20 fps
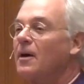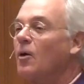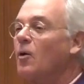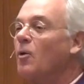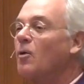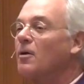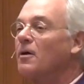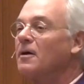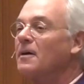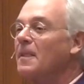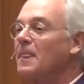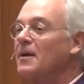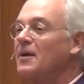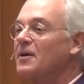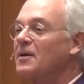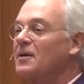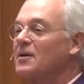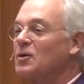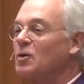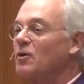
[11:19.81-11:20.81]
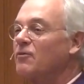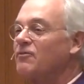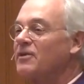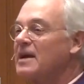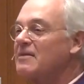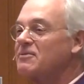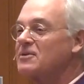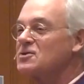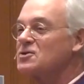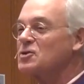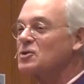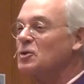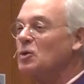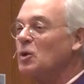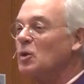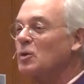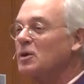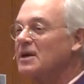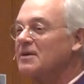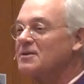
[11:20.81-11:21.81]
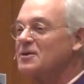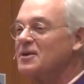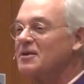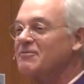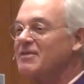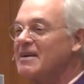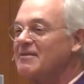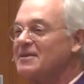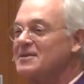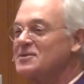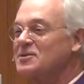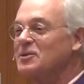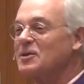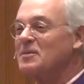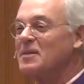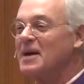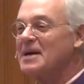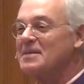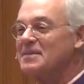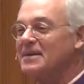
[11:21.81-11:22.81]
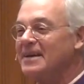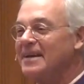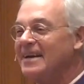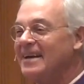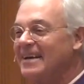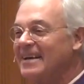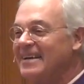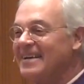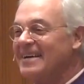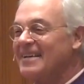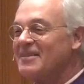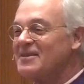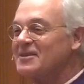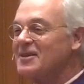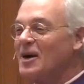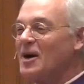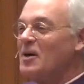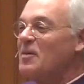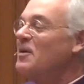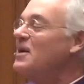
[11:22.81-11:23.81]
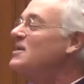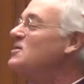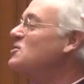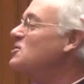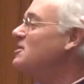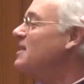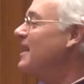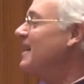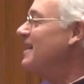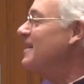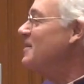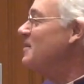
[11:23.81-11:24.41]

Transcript: or your favorite school, whatever your favorite school might be. They're always great